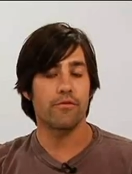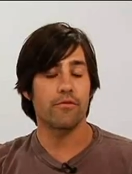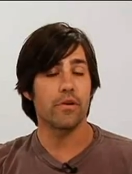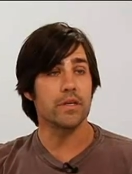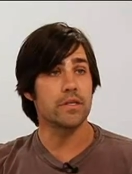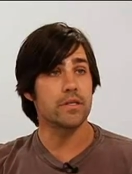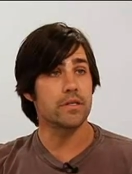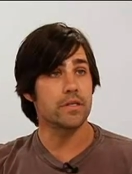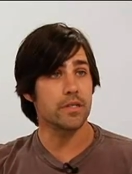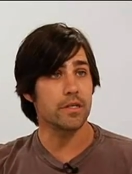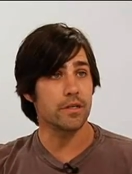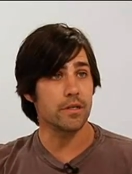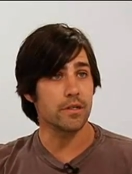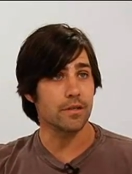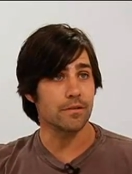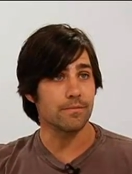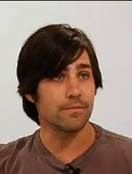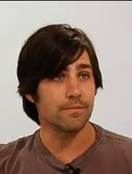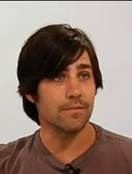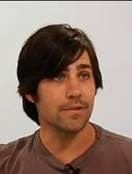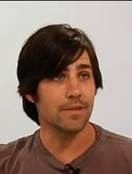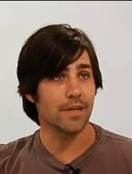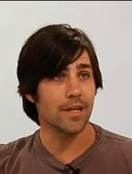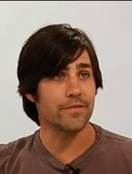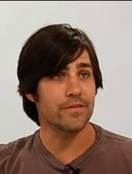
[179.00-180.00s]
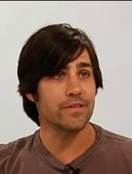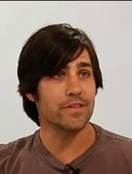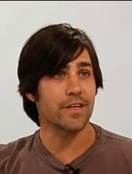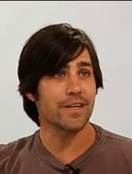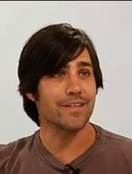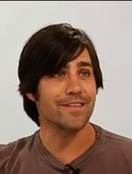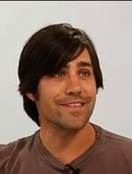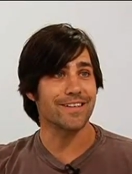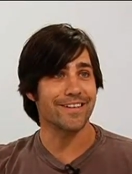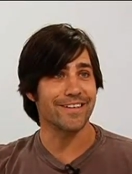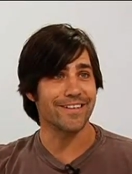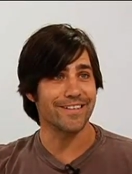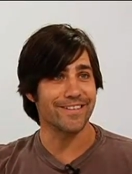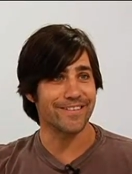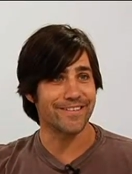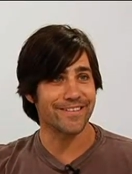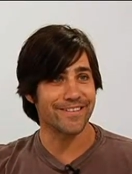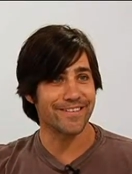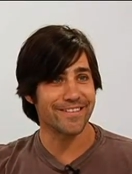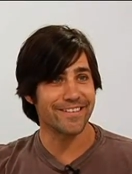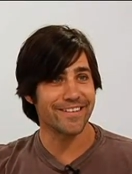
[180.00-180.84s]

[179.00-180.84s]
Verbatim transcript: Fred Siegel, Life-Size Kids.